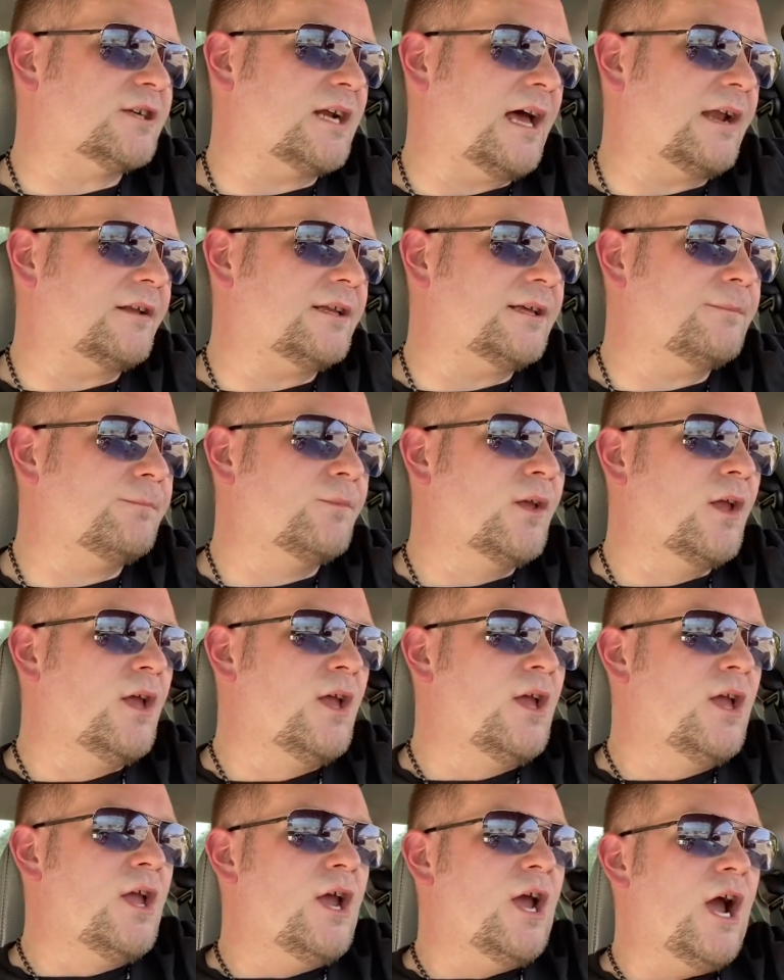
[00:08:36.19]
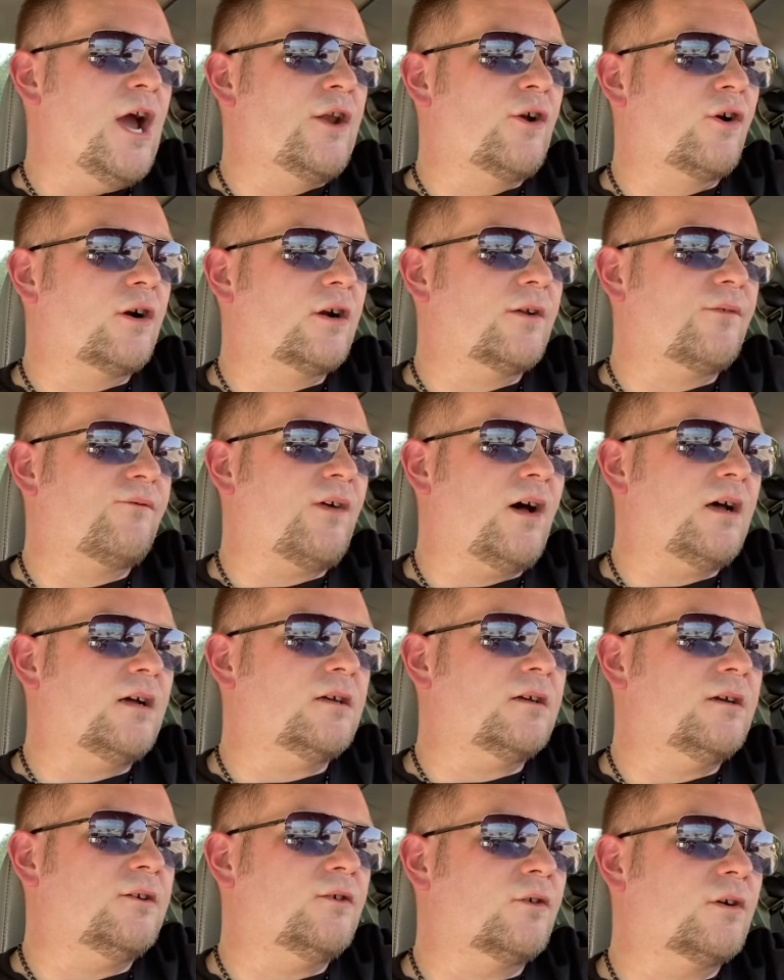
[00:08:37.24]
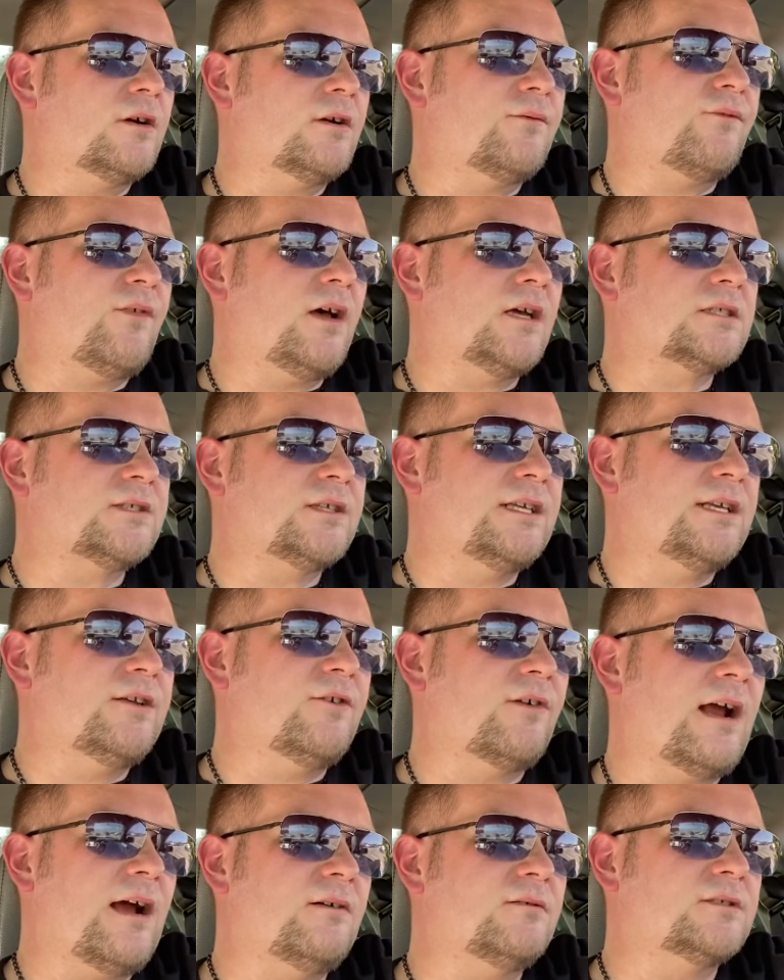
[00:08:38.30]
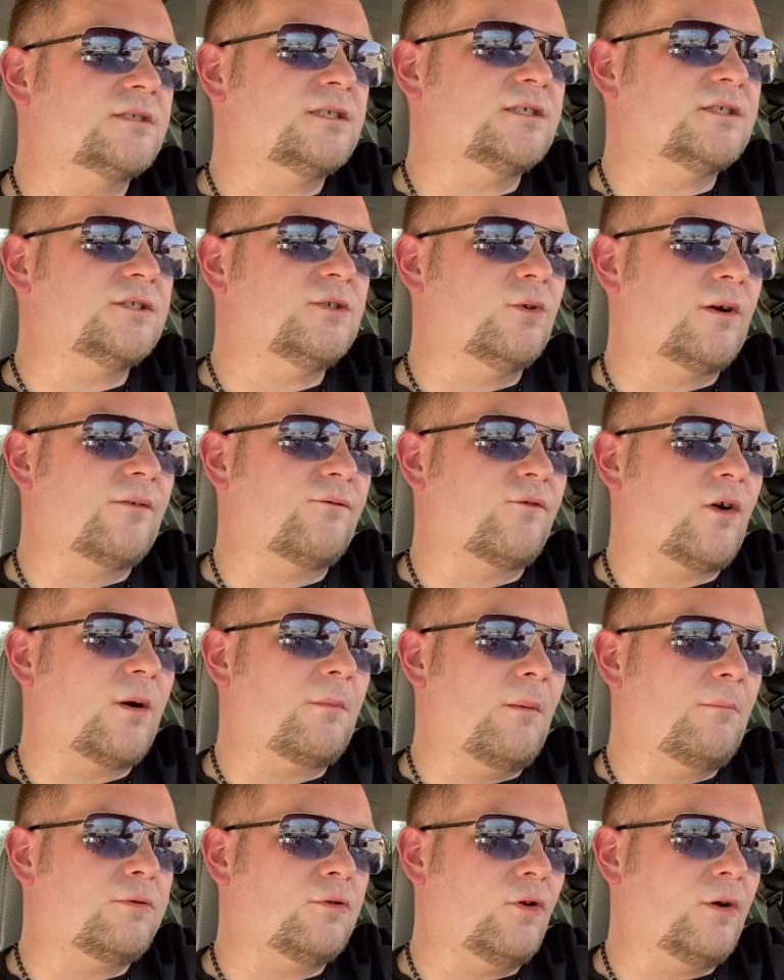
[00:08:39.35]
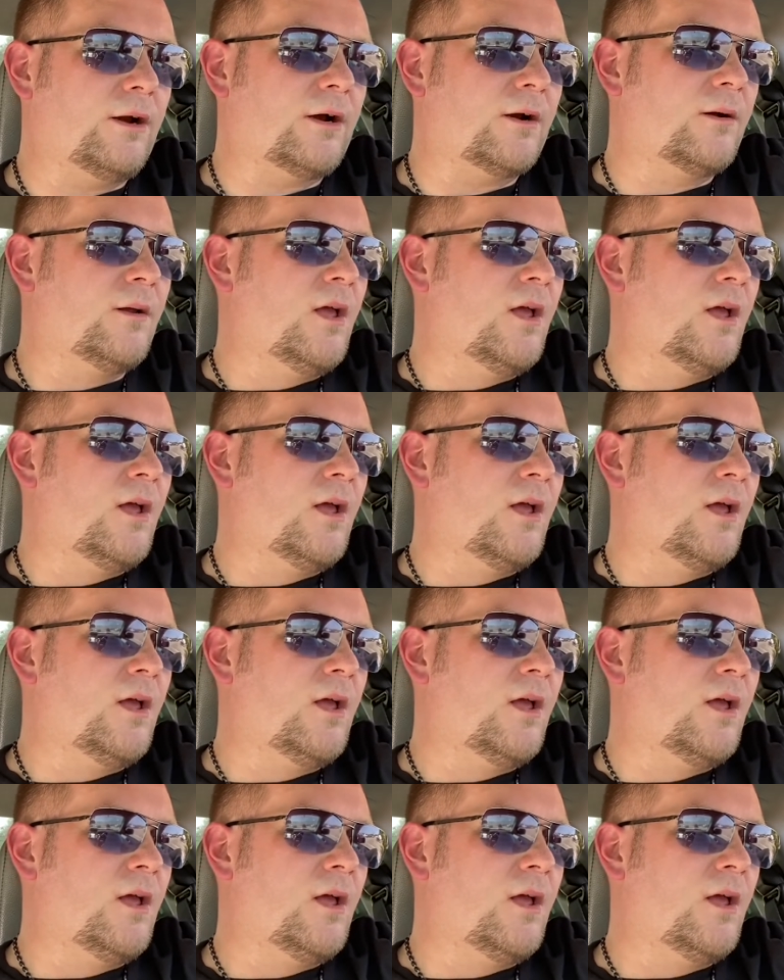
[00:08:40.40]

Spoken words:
Donnelly in order to falsely grounds to sue her former employer,